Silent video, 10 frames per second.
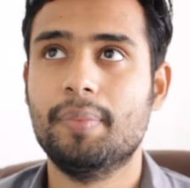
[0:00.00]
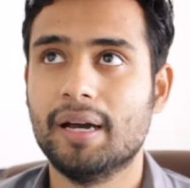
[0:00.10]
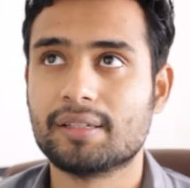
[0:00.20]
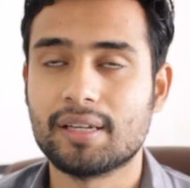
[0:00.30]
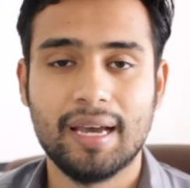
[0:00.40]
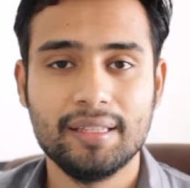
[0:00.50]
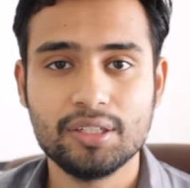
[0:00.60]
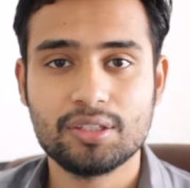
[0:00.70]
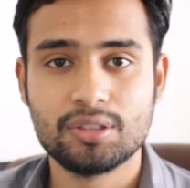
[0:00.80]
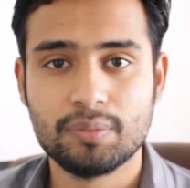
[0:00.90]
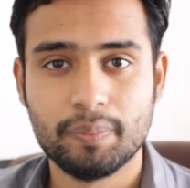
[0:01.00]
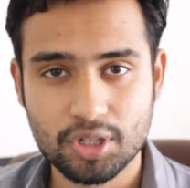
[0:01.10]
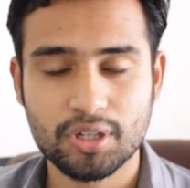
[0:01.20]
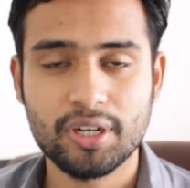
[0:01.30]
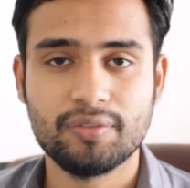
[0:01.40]
but I think
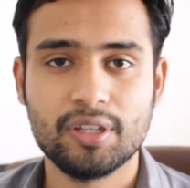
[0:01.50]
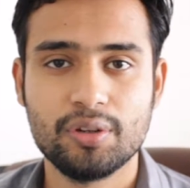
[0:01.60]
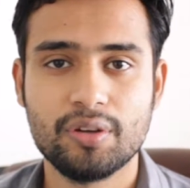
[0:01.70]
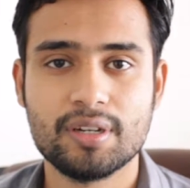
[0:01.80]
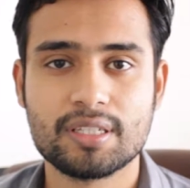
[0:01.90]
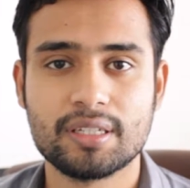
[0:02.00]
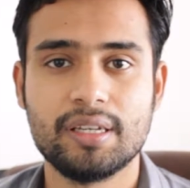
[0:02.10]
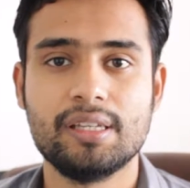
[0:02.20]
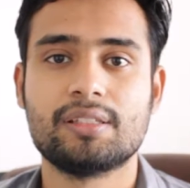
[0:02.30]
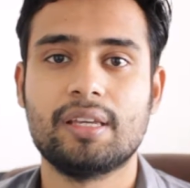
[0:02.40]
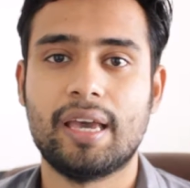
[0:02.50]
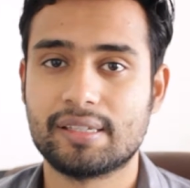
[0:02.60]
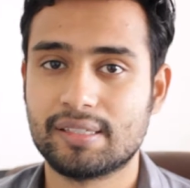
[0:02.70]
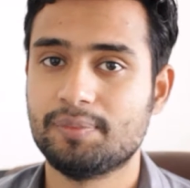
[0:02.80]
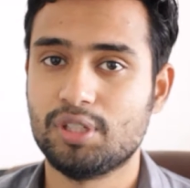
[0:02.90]
majority of the universities
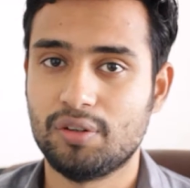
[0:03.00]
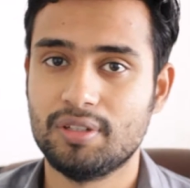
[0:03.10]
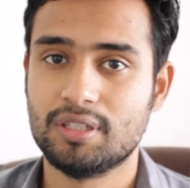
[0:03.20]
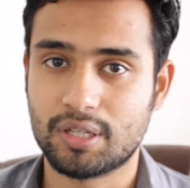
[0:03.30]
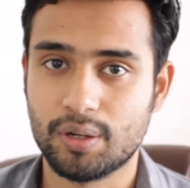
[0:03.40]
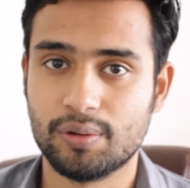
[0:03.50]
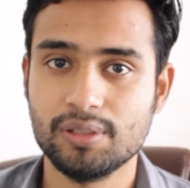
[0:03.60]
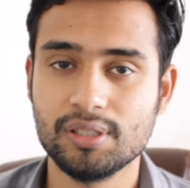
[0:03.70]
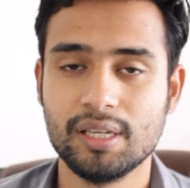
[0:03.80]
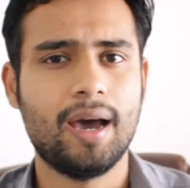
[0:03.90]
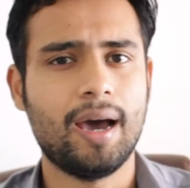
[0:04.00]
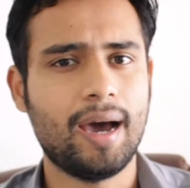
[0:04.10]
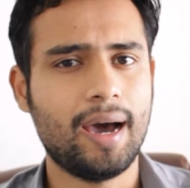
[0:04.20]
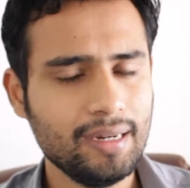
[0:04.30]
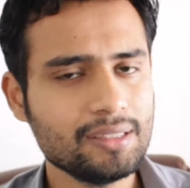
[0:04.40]
accept TOEFL scores.
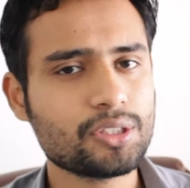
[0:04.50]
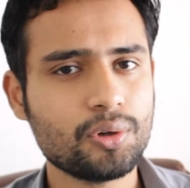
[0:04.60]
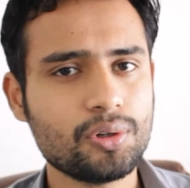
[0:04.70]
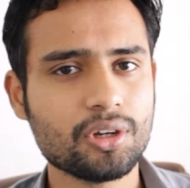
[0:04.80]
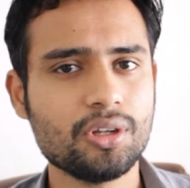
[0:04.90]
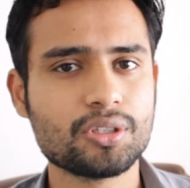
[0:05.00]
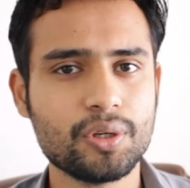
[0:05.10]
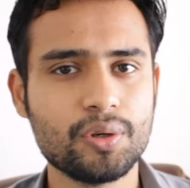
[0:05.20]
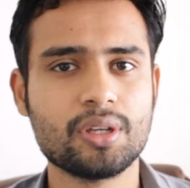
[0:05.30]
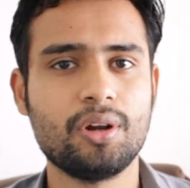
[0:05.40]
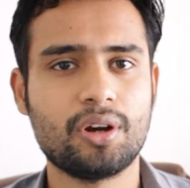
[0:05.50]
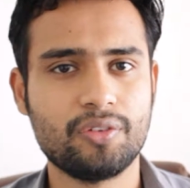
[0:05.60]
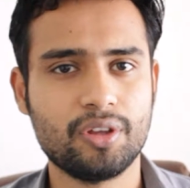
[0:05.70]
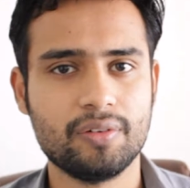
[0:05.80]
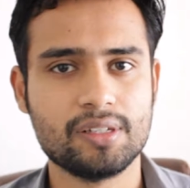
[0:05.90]
IELTS scores are also used in a lot
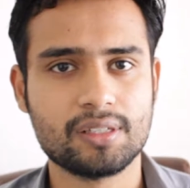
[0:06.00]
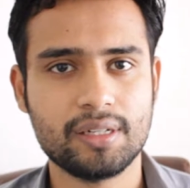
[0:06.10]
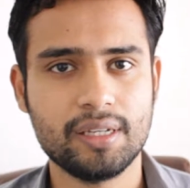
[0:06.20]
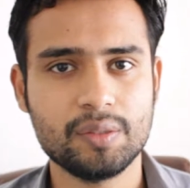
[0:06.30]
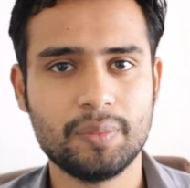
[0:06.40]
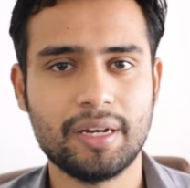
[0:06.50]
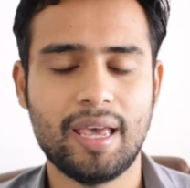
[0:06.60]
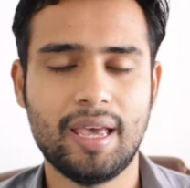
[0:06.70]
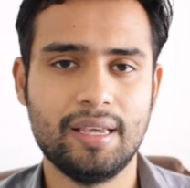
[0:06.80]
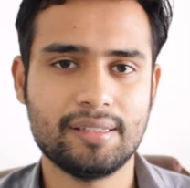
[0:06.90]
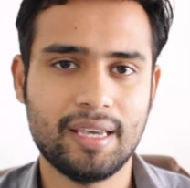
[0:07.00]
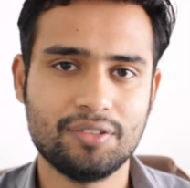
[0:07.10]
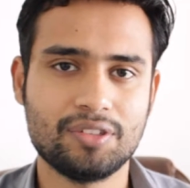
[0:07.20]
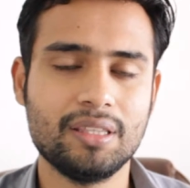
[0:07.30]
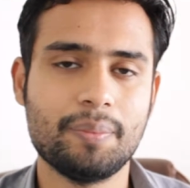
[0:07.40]
of universities, but as I
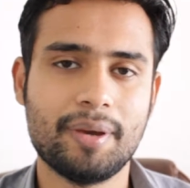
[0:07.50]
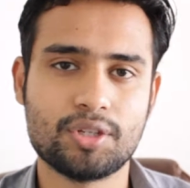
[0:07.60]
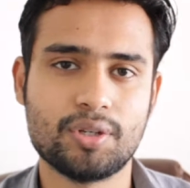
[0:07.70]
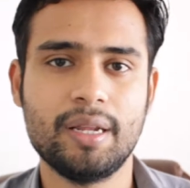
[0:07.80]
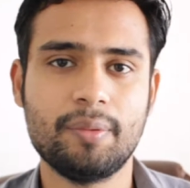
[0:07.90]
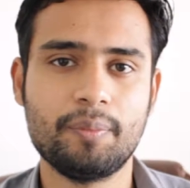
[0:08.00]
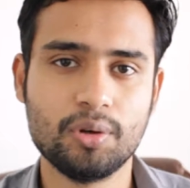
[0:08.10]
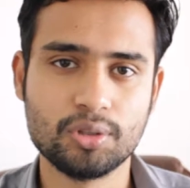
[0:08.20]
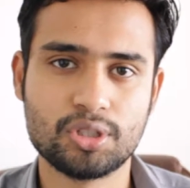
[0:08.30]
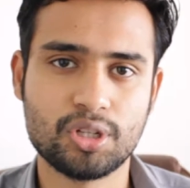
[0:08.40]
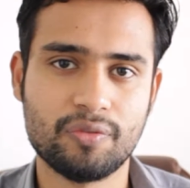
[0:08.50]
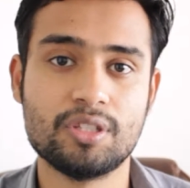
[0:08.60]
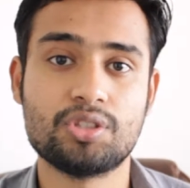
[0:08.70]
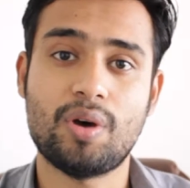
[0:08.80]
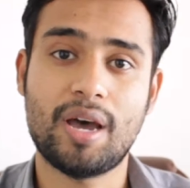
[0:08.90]
have seen, the majority goes to
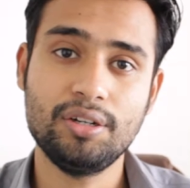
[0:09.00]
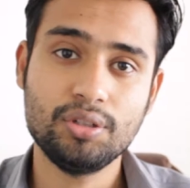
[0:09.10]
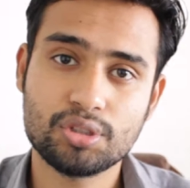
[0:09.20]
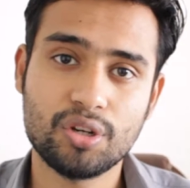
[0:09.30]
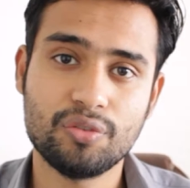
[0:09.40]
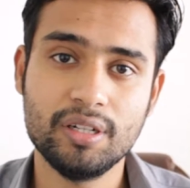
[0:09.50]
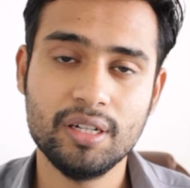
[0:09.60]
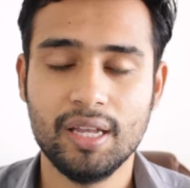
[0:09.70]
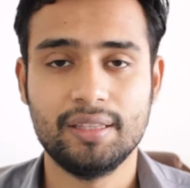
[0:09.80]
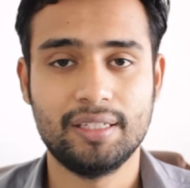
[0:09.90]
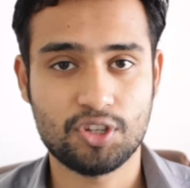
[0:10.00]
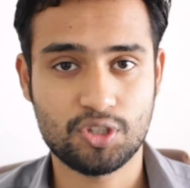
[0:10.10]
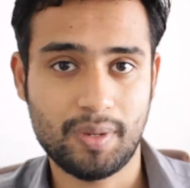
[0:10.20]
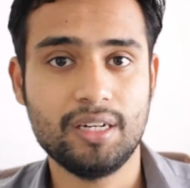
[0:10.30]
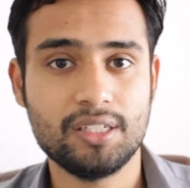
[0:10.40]
TOEFL. So I took TOEFL. That
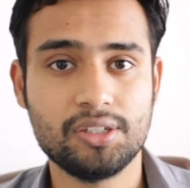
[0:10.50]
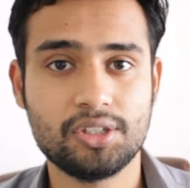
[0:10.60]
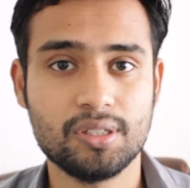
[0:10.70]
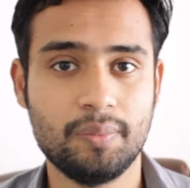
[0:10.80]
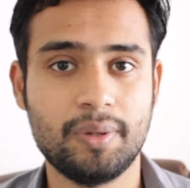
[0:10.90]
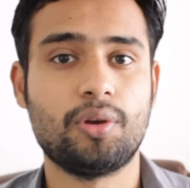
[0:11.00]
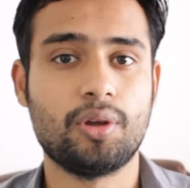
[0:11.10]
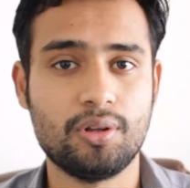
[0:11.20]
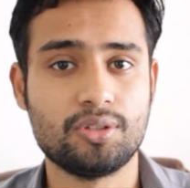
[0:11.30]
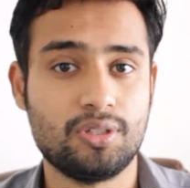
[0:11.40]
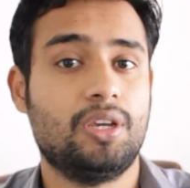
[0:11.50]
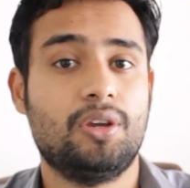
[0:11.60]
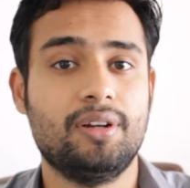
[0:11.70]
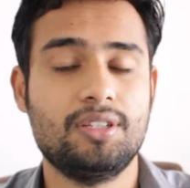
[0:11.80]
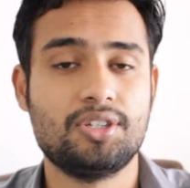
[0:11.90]
was my decision, but you can also take
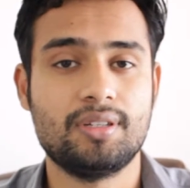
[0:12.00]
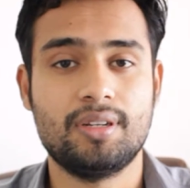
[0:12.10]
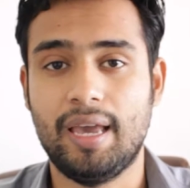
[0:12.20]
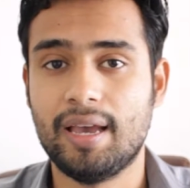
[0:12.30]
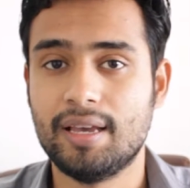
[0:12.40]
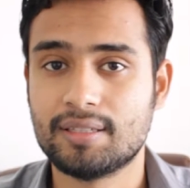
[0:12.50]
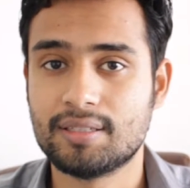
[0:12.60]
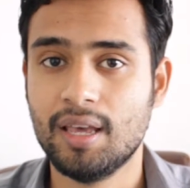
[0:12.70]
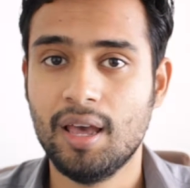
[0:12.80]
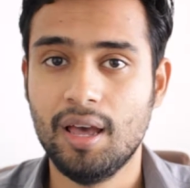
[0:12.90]
your decision as